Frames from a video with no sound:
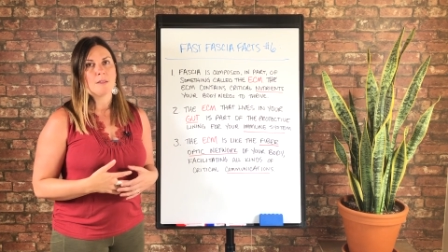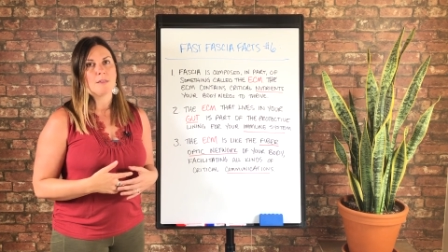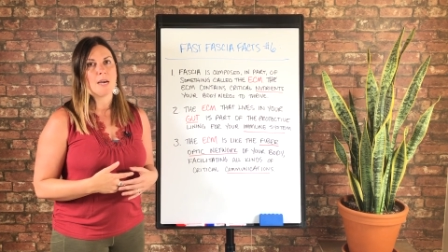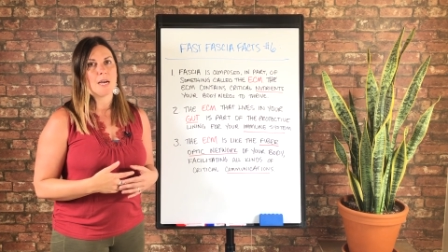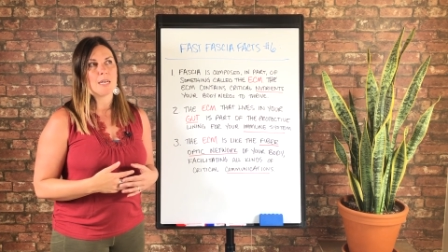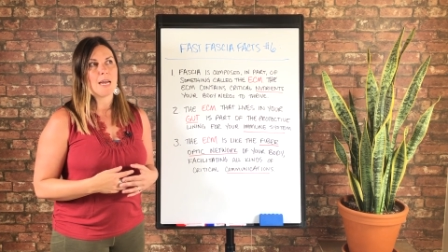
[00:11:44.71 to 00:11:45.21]

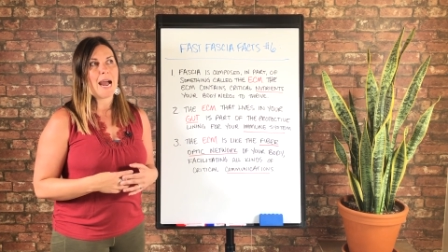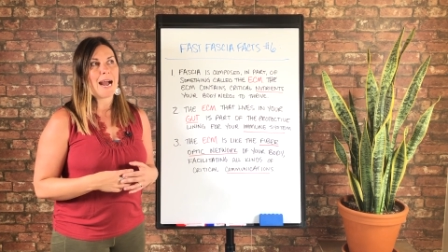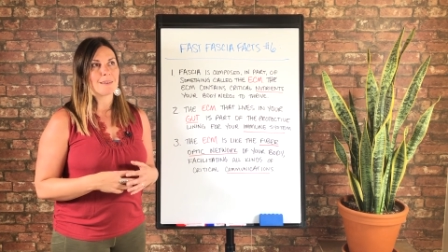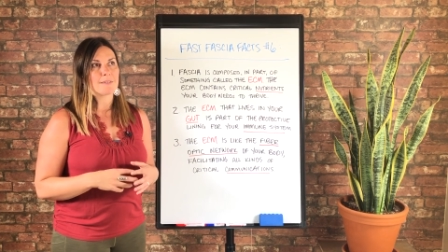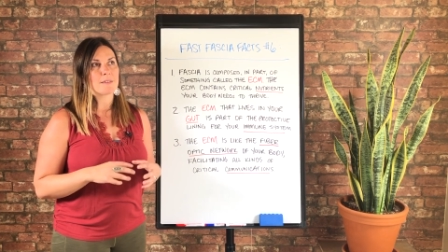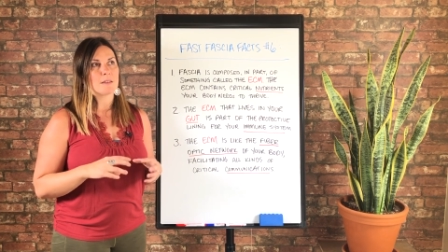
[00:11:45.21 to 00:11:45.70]
that
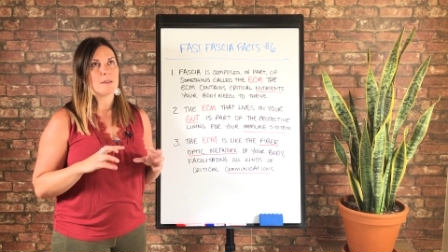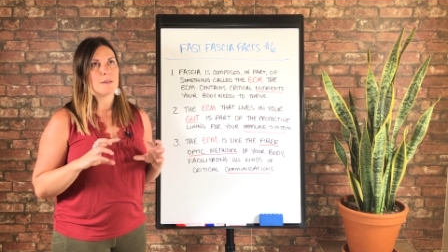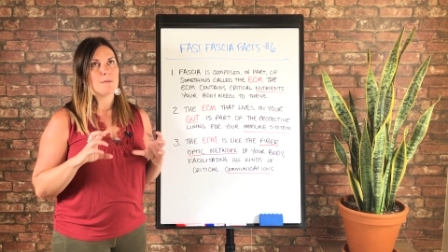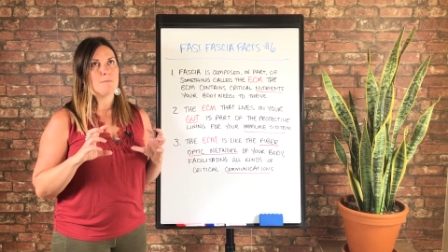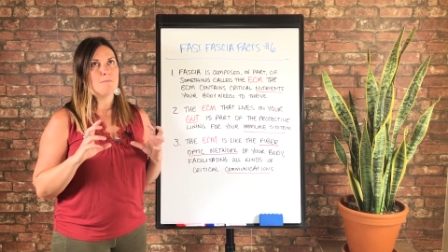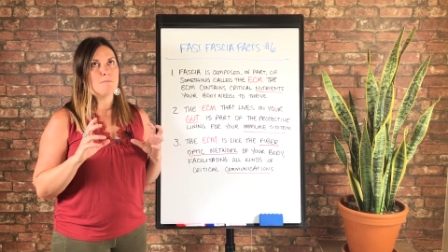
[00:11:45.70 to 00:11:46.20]
has
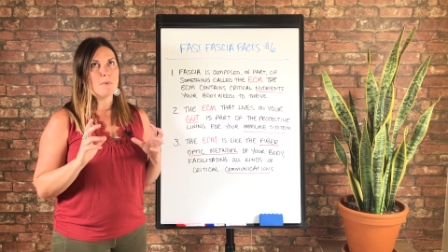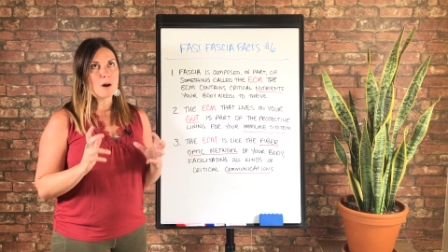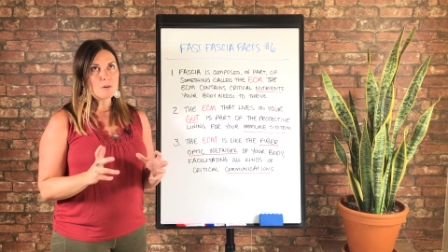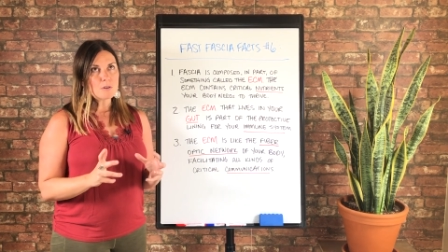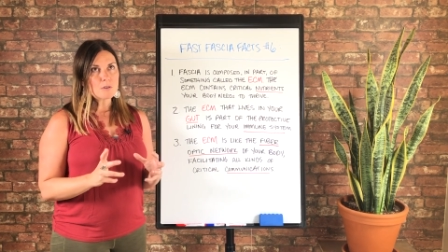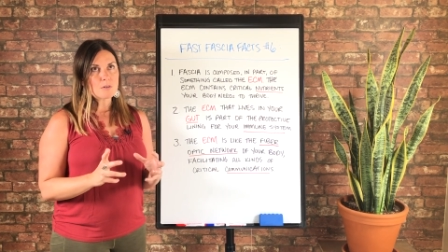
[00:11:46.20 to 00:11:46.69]
the
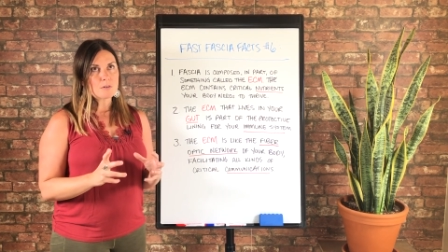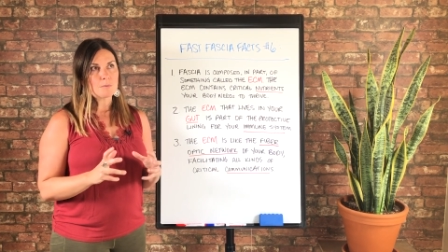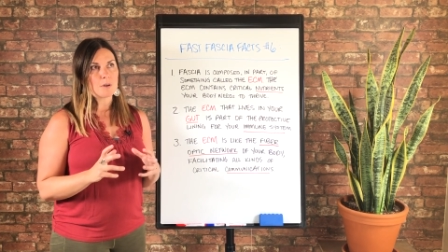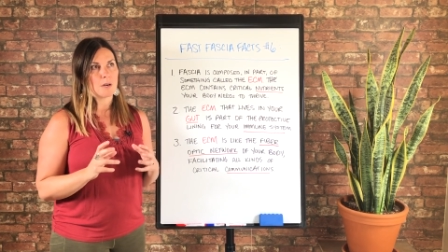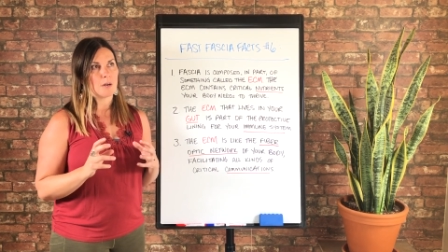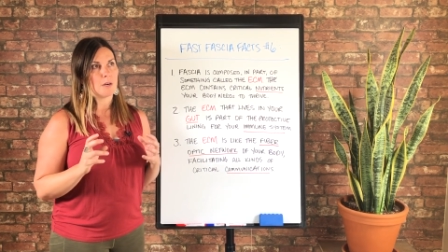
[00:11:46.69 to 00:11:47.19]
most
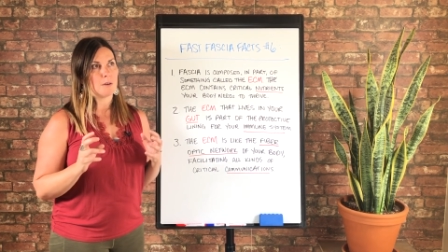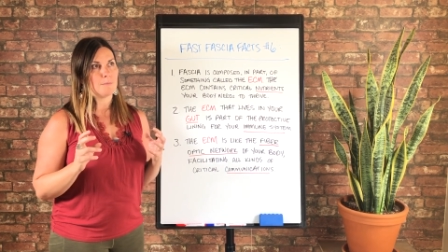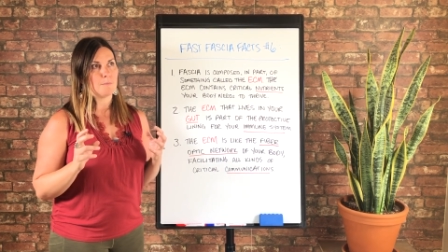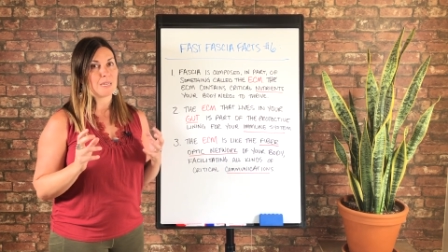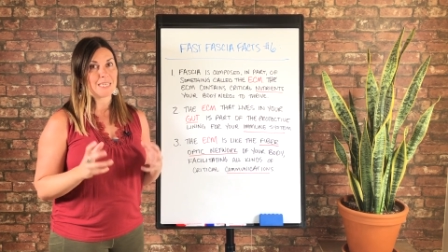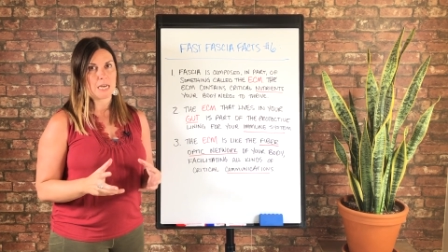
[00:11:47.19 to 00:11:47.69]

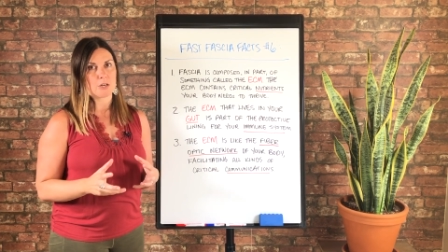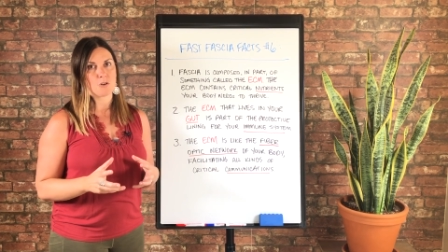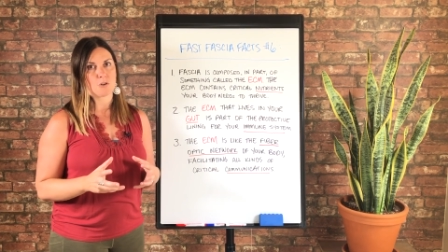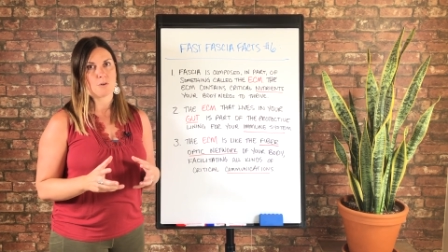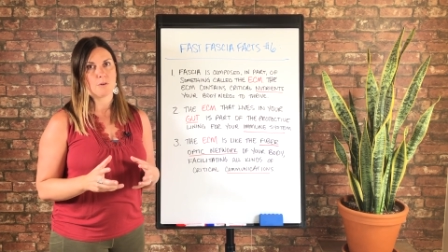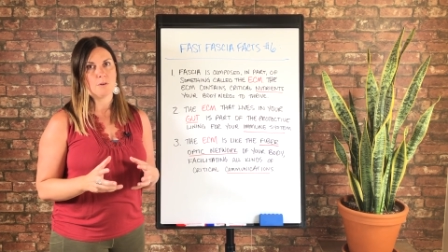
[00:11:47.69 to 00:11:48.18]
um,
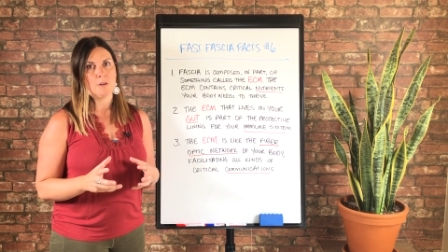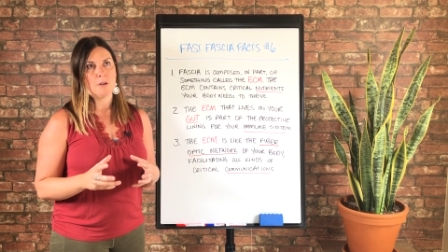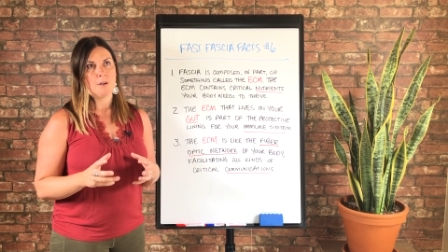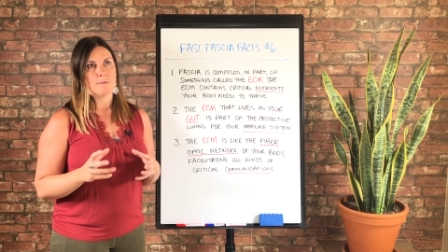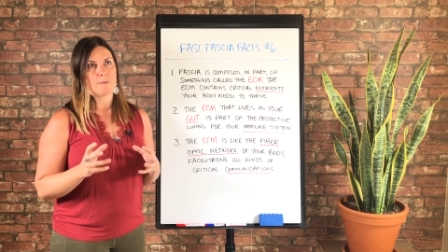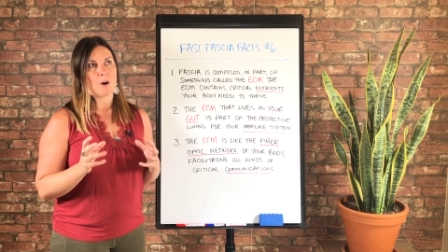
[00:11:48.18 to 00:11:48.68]
potential
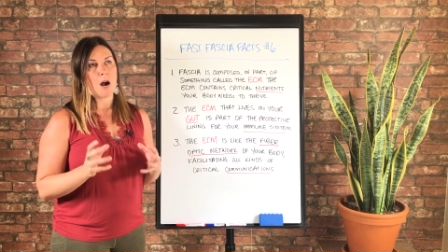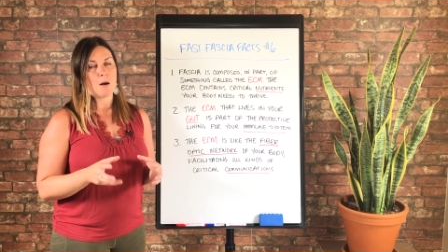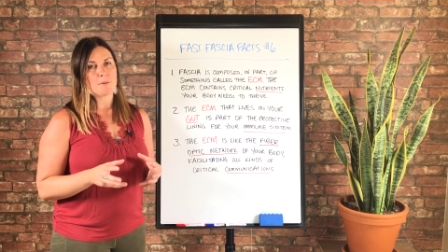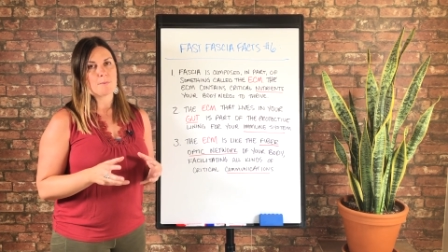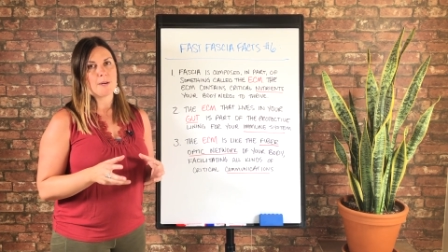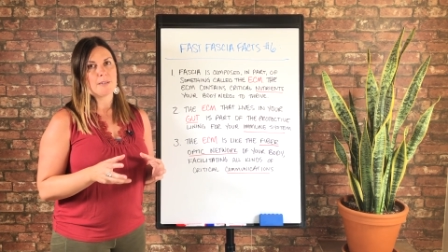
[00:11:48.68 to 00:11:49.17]
for
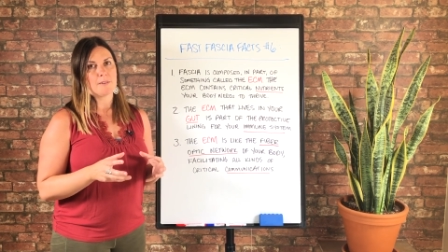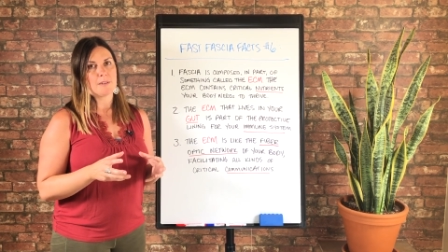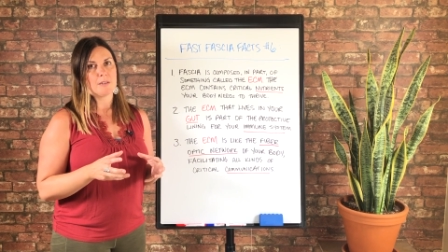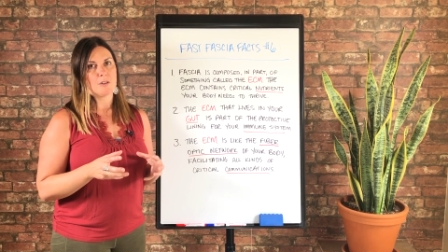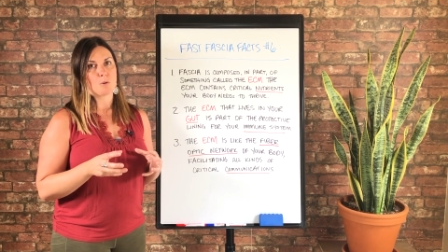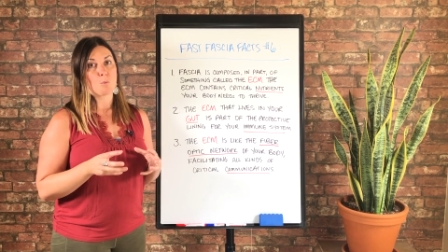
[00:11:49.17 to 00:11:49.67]

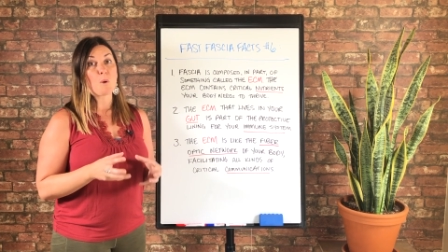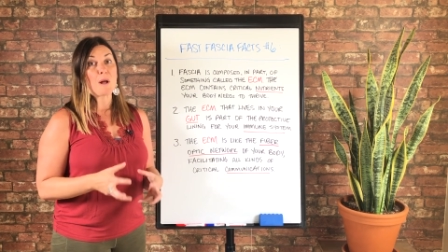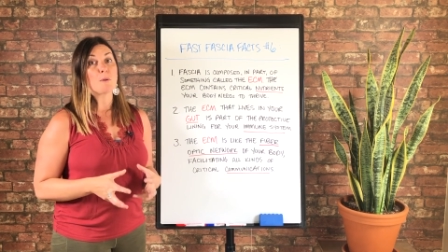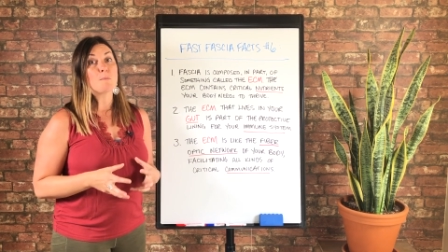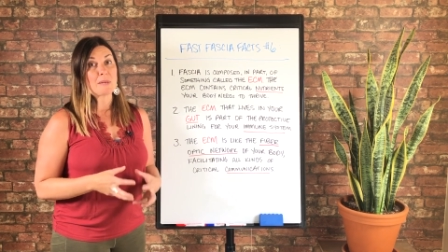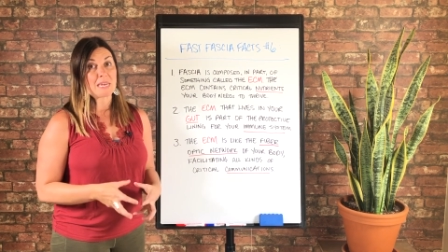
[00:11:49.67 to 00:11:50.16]
optimizing your
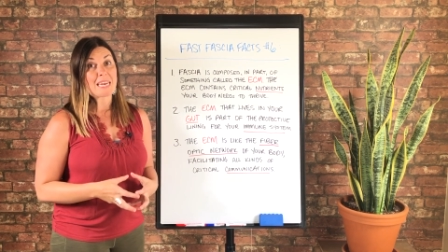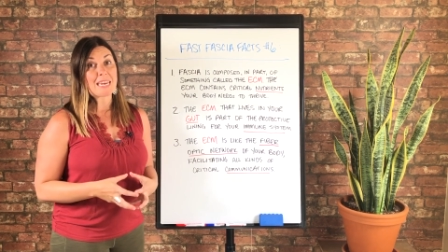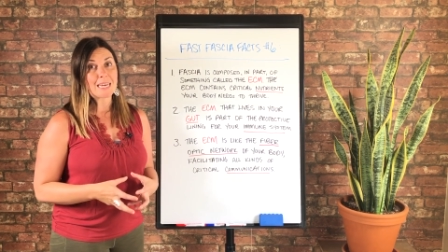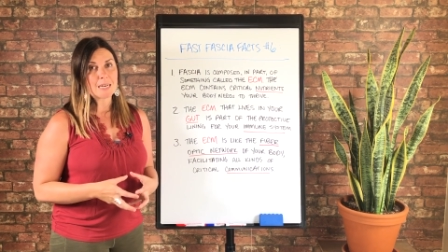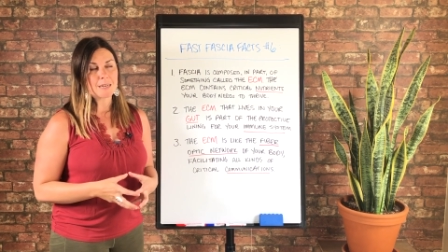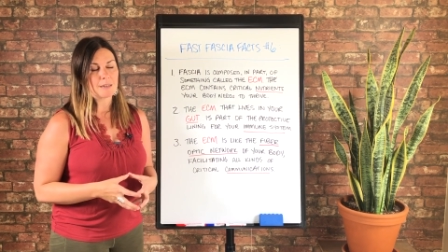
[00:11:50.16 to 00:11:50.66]
well
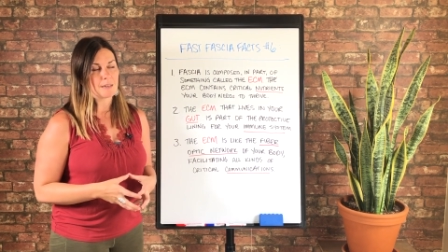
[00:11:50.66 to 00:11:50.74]
being,